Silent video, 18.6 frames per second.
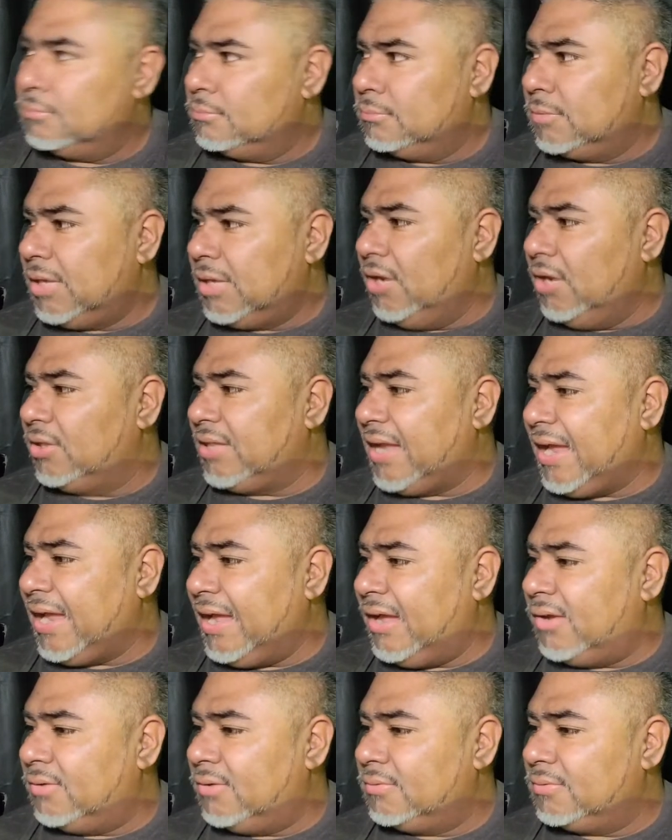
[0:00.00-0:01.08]
I looked at
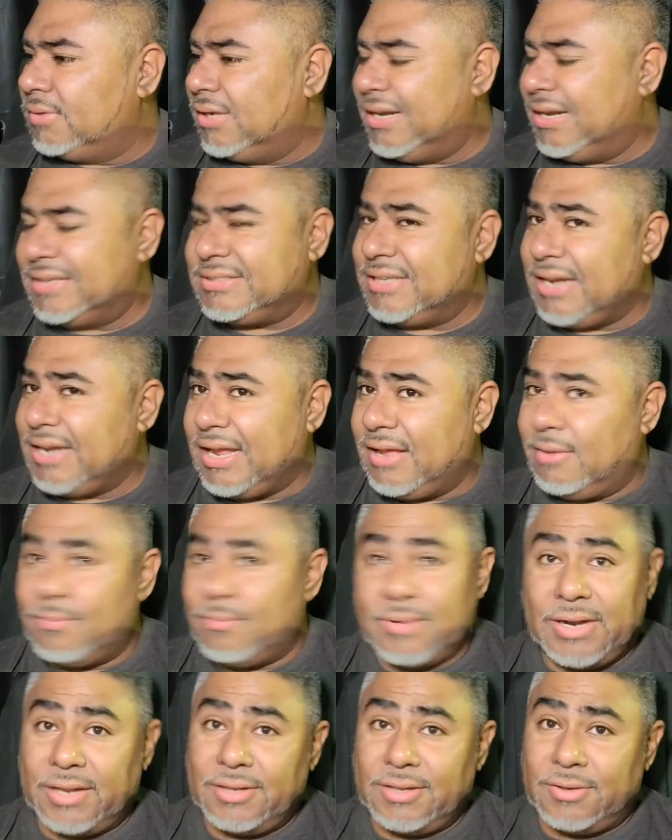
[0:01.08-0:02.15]
Al and I said, Al,
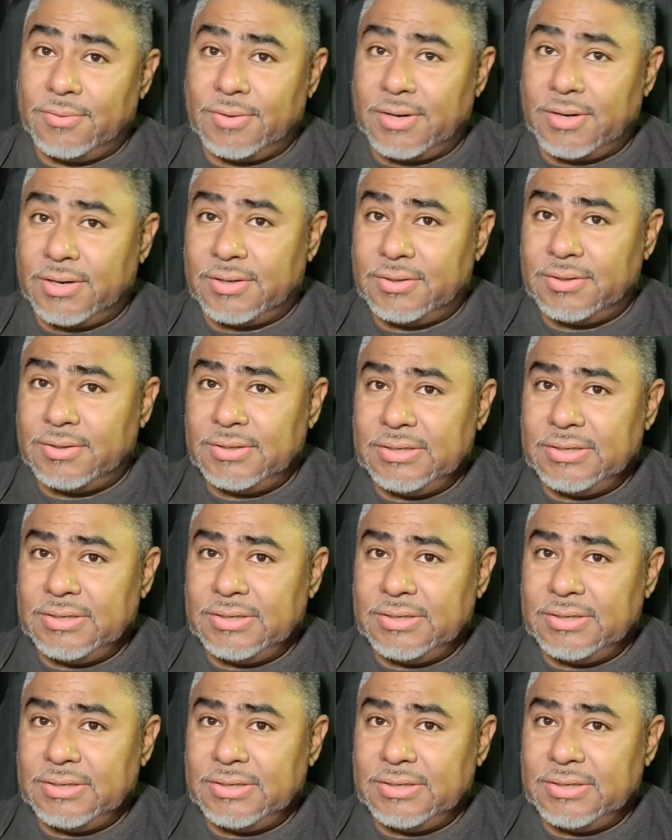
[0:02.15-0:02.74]
we're not doing that.